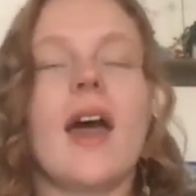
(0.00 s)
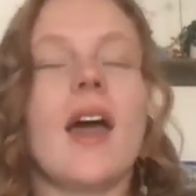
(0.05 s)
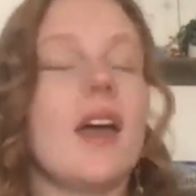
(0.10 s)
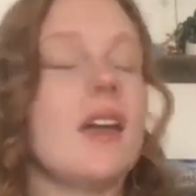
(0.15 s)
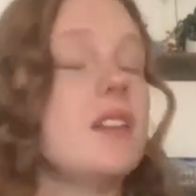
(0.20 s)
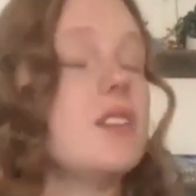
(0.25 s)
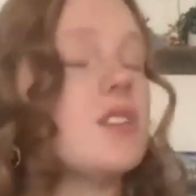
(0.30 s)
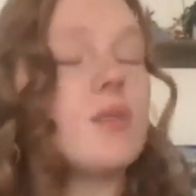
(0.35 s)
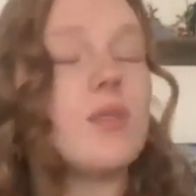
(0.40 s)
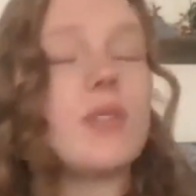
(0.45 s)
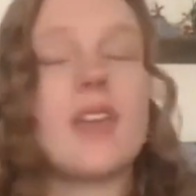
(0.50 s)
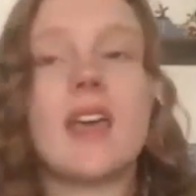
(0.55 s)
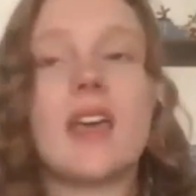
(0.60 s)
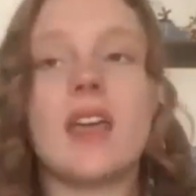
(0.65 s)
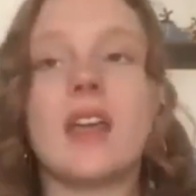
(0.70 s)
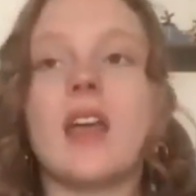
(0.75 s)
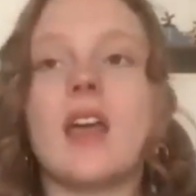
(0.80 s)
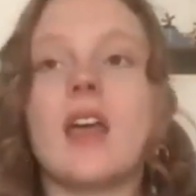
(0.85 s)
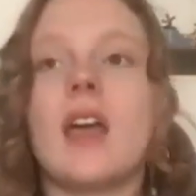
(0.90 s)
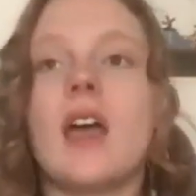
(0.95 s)
And so
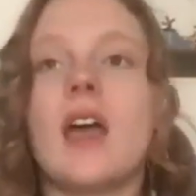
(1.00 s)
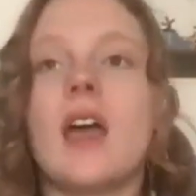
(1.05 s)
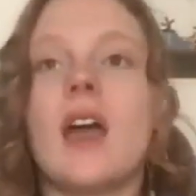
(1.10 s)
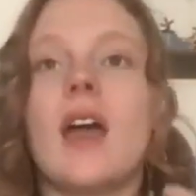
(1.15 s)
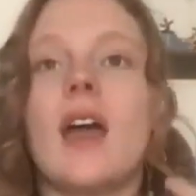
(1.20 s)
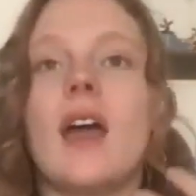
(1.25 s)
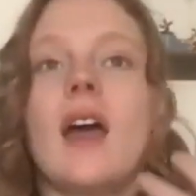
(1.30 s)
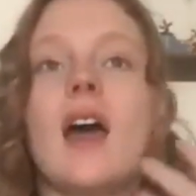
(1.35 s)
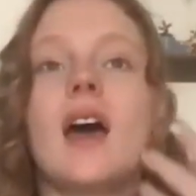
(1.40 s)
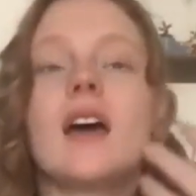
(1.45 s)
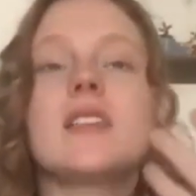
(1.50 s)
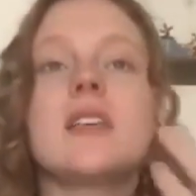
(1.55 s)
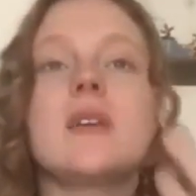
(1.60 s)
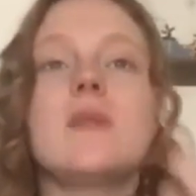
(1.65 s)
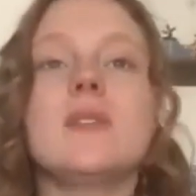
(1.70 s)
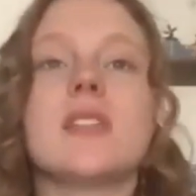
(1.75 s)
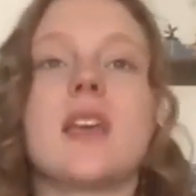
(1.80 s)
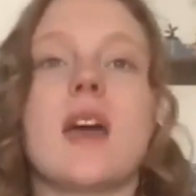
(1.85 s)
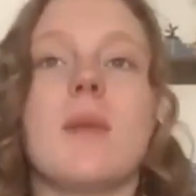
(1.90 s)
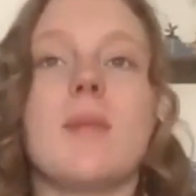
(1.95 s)
then as I
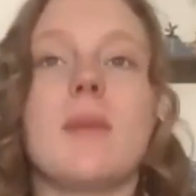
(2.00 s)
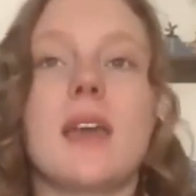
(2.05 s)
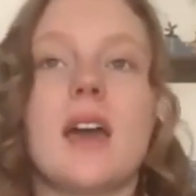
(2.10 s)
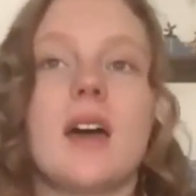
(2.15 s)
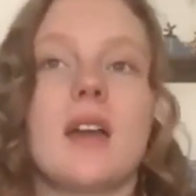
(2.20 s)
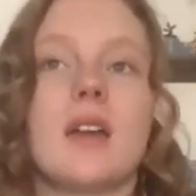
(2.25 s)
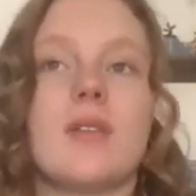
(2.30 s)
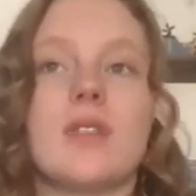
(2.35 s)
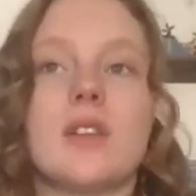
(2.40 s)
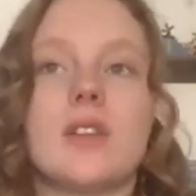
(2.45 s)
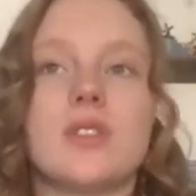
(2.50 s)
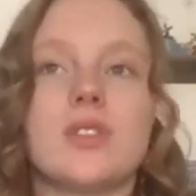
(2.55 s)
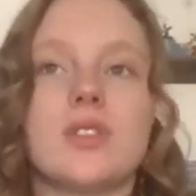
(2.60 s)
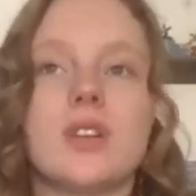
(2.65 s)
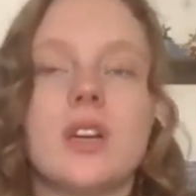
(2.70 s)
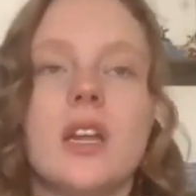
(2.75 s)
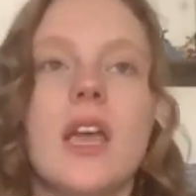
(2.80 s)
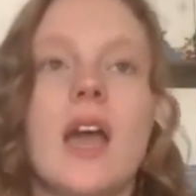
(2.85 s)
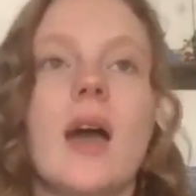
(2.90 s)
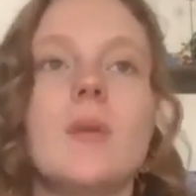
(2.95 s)
was coming out of this
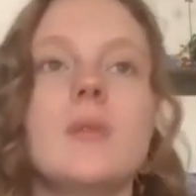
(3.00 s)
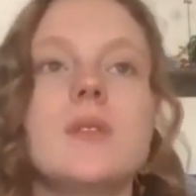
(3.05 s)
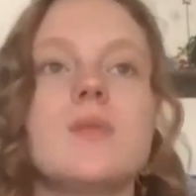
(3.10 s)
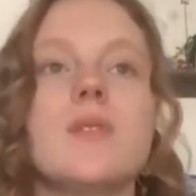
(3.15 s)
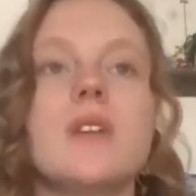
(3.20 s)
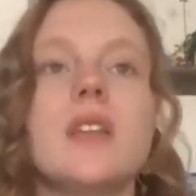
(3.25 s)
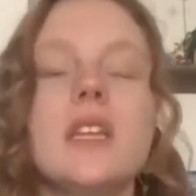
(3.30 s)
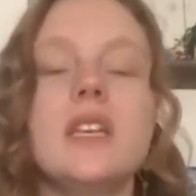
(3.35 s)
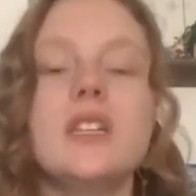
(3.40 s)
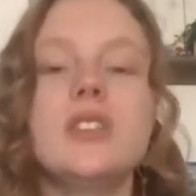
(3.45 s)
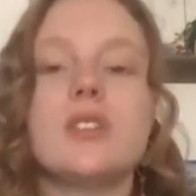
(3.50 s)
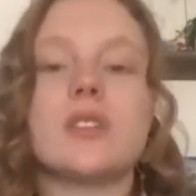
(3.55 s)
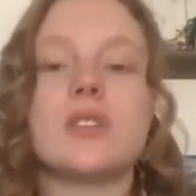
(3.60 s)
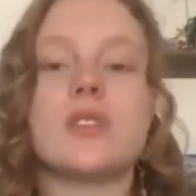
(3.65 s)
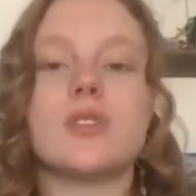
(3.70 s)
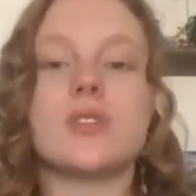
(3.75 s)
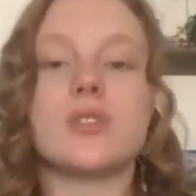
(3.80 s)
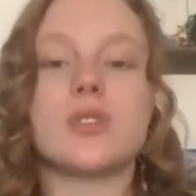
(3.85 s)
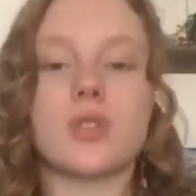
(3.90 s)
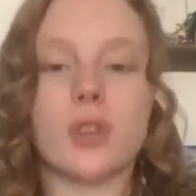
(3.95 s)
journey, I was really
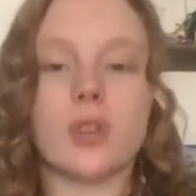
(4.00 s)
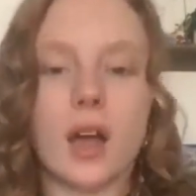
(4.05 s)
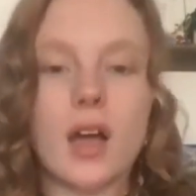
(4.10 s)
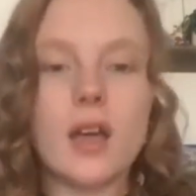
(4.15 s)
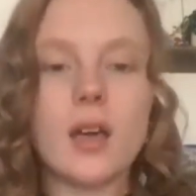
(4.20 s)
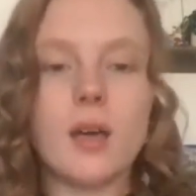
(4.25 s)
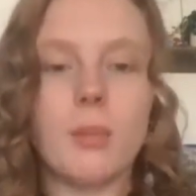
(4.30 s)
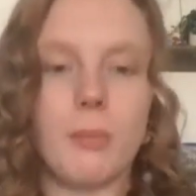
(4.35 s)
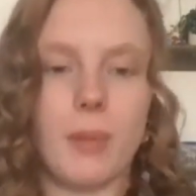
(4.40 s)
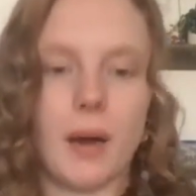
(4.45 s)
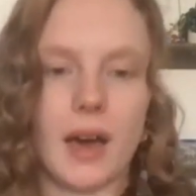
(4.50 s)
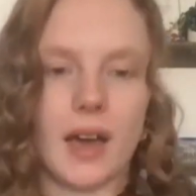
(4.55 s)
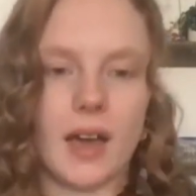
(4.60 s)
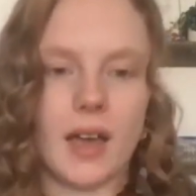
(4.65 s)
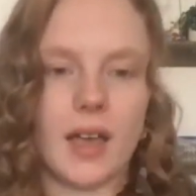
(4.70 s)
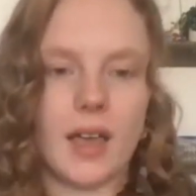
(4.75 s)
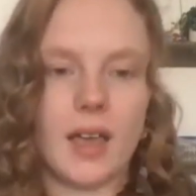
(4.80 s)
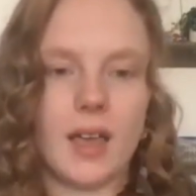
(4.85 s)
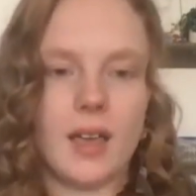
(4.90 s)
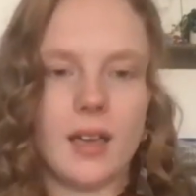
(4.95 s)
just struck
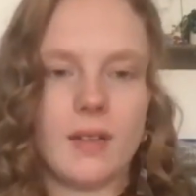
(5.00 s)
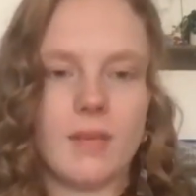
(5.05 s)
by